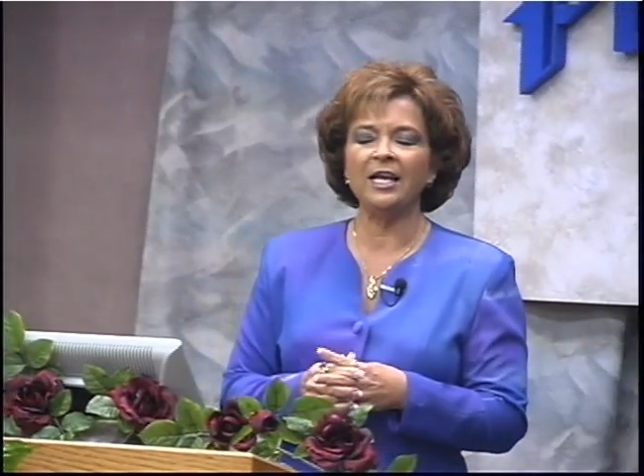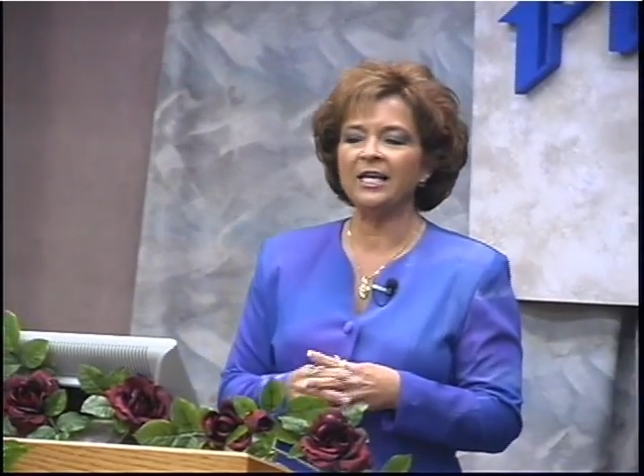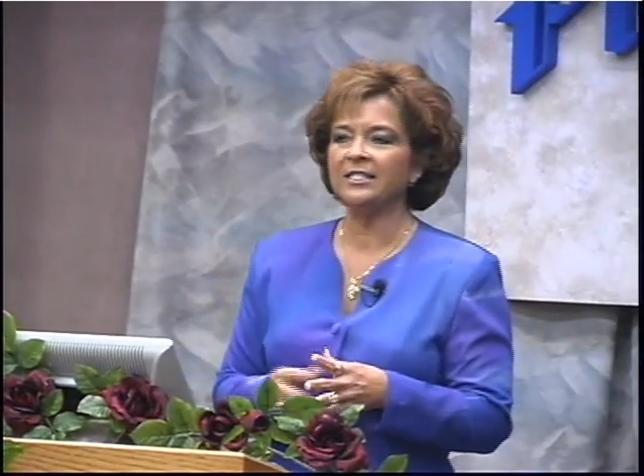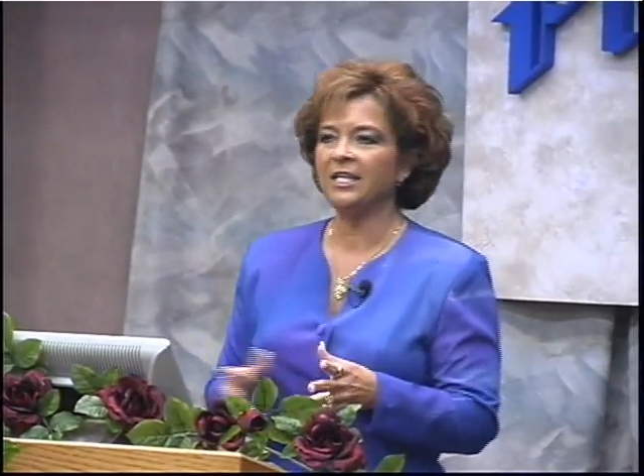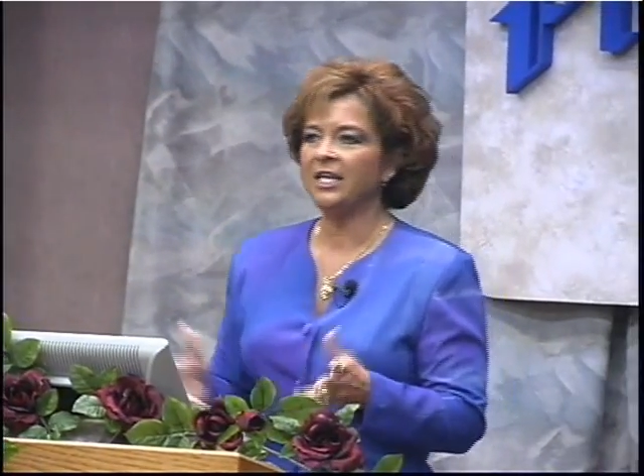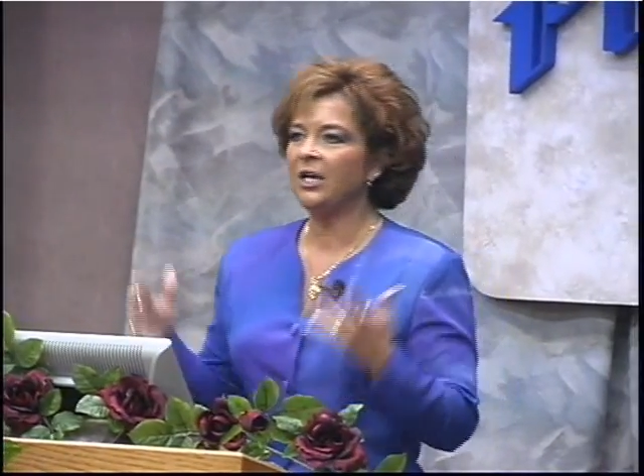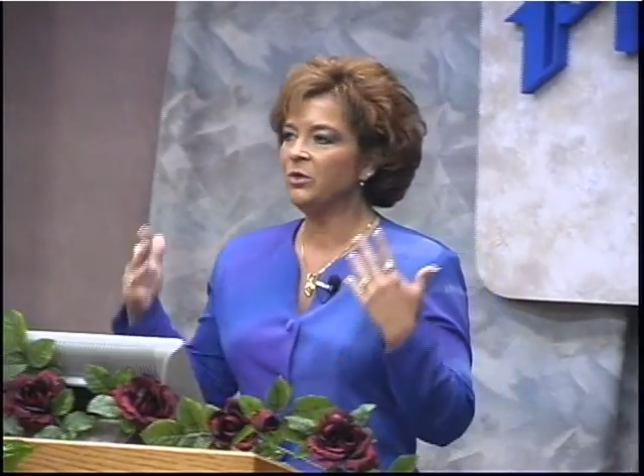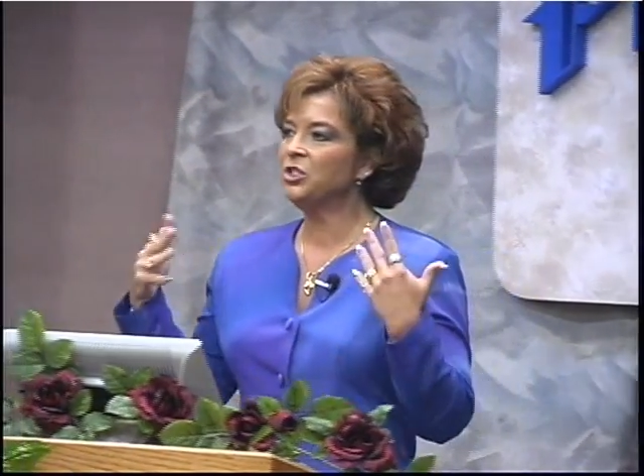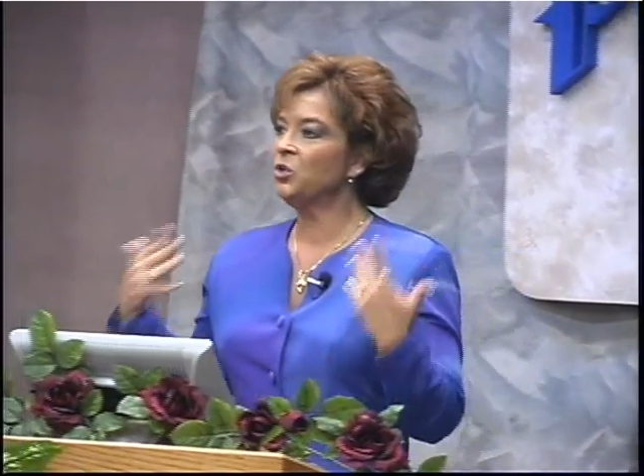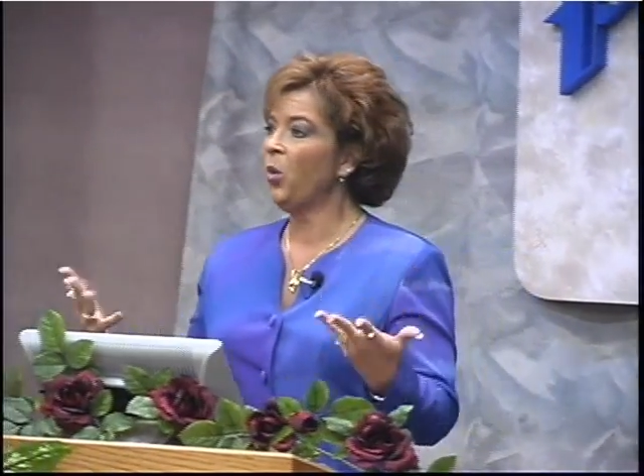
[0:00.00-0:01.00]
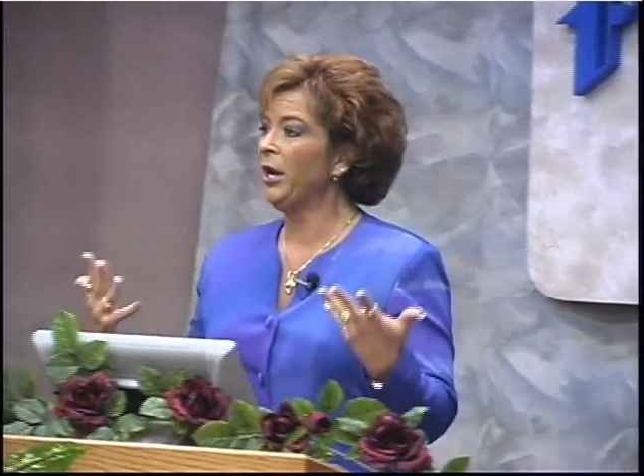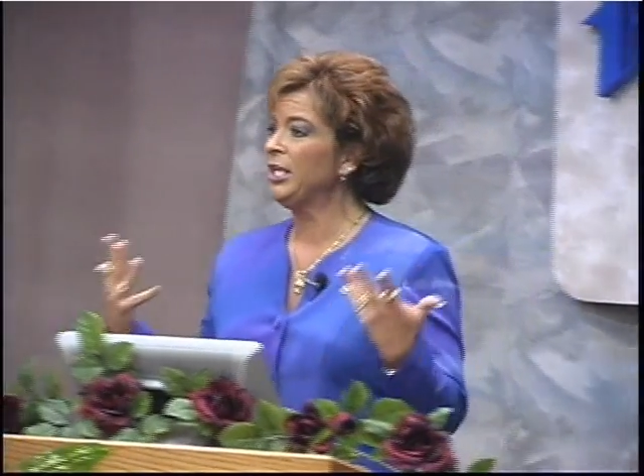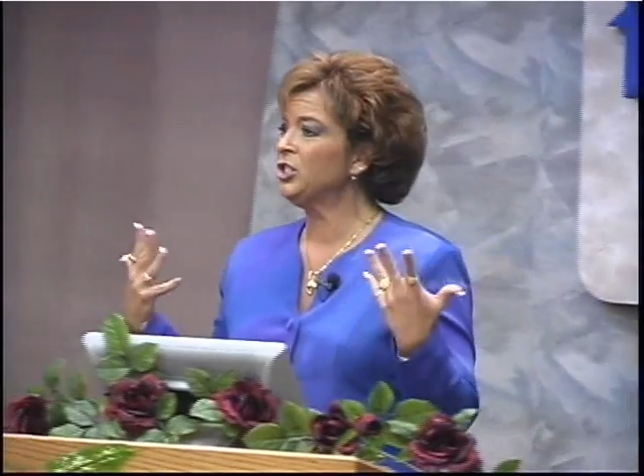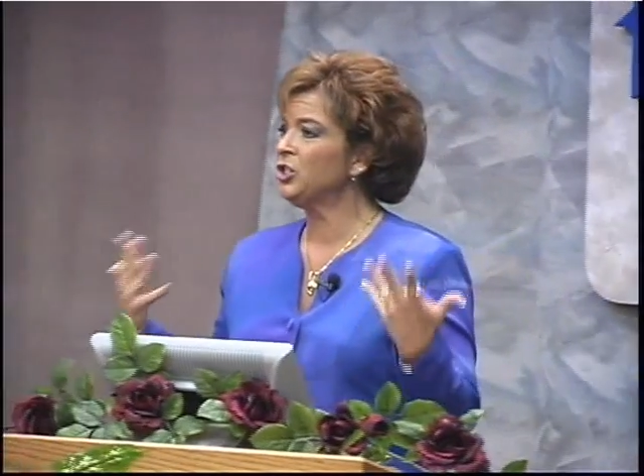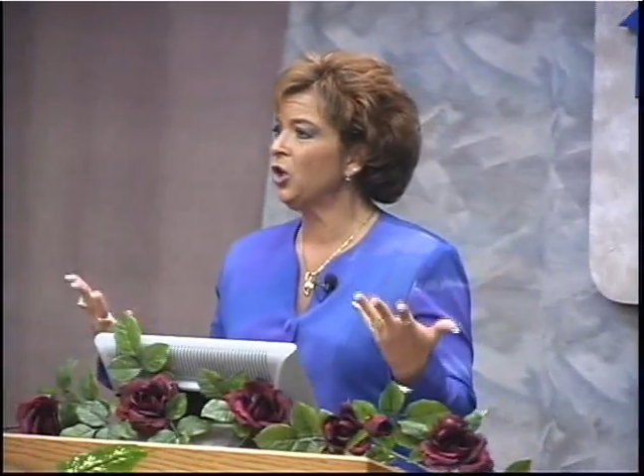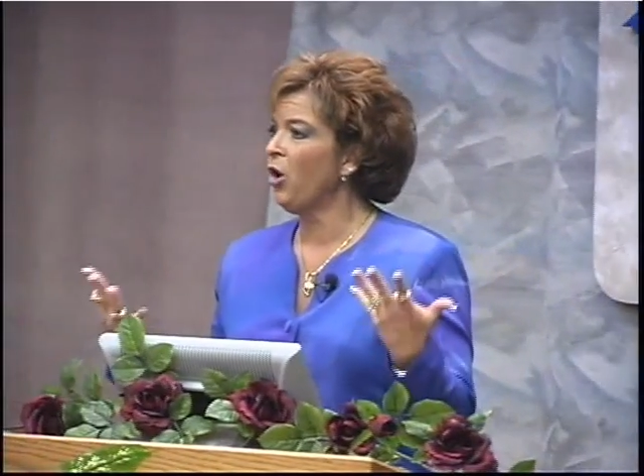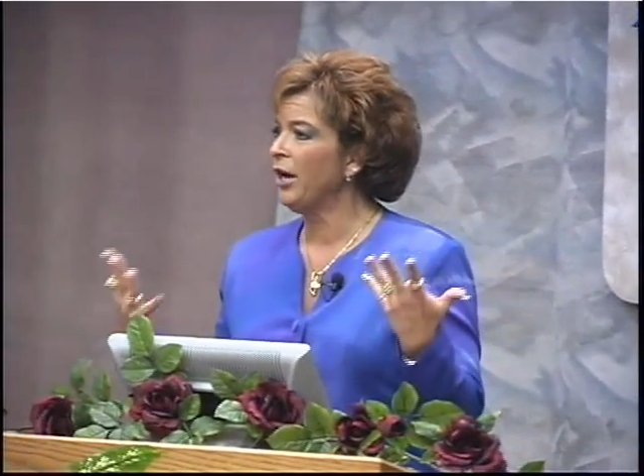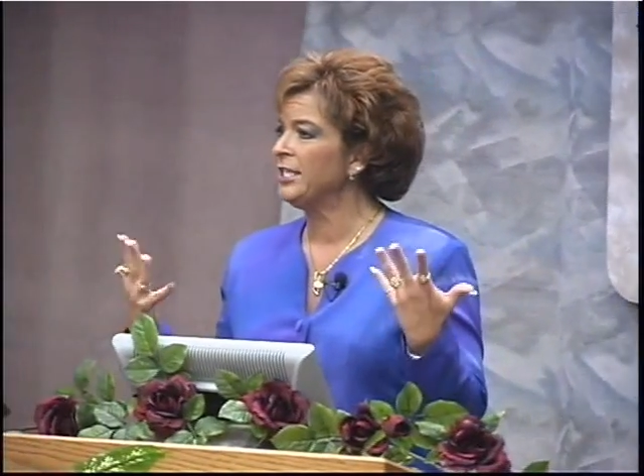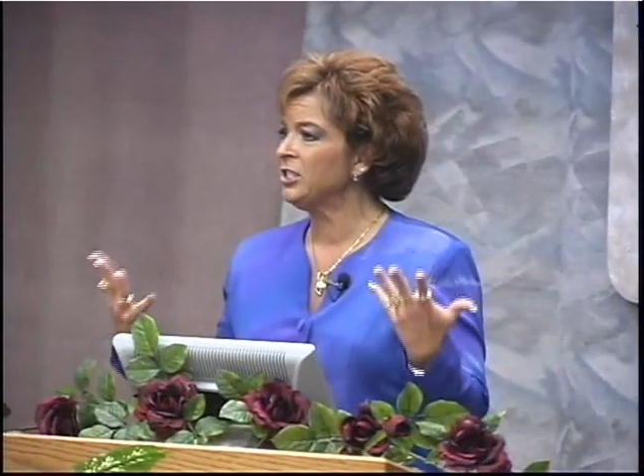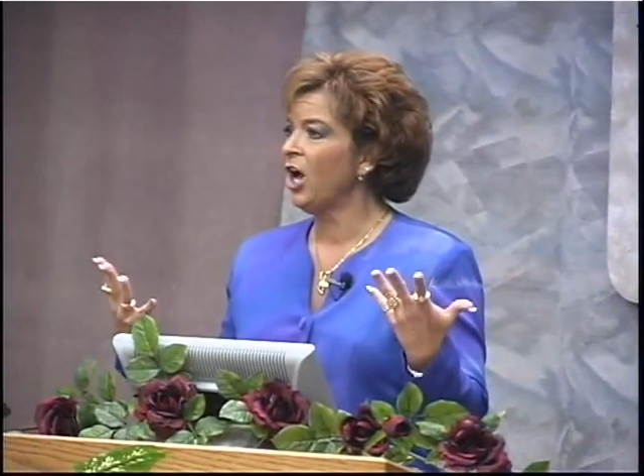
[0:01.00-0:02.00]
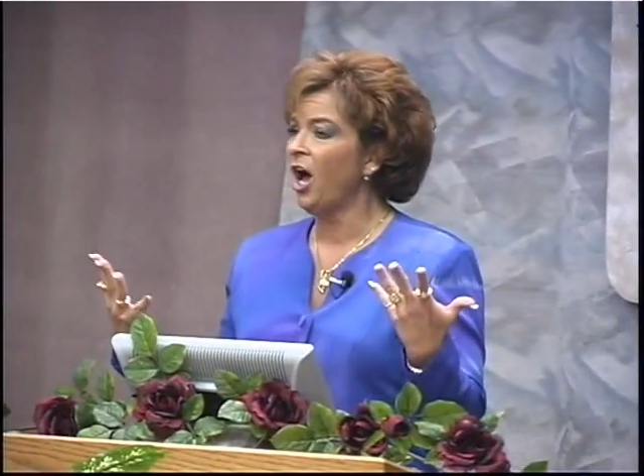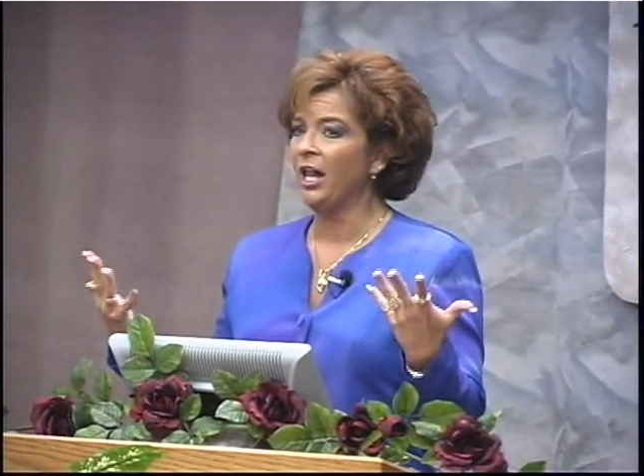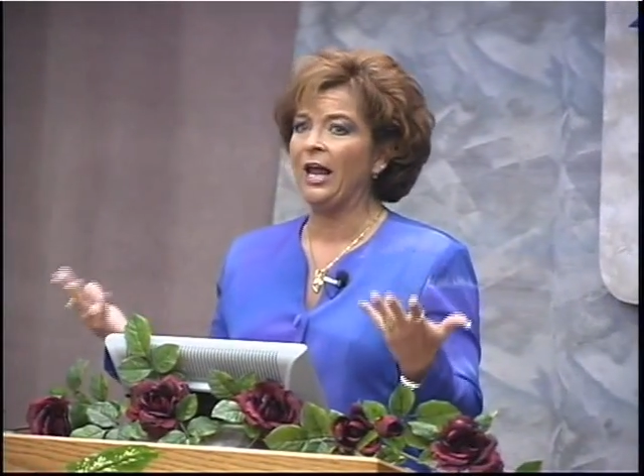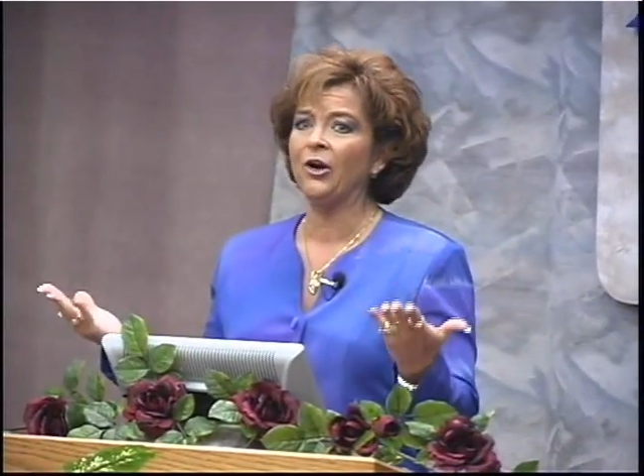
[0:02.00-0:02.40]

And I said, it was 20 stories tall.